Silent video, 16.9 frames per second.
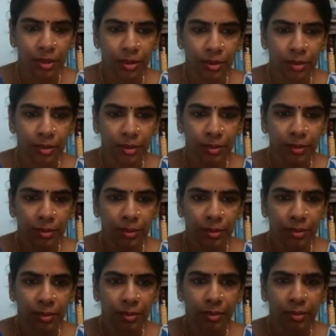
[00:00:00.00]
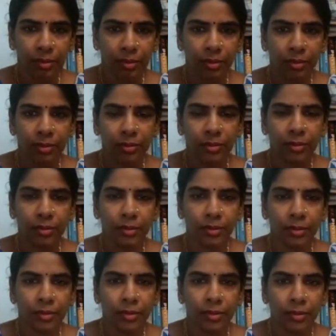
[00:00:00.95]

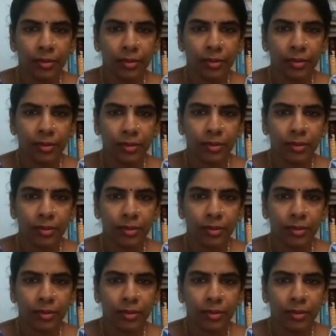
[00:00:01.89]
(silence)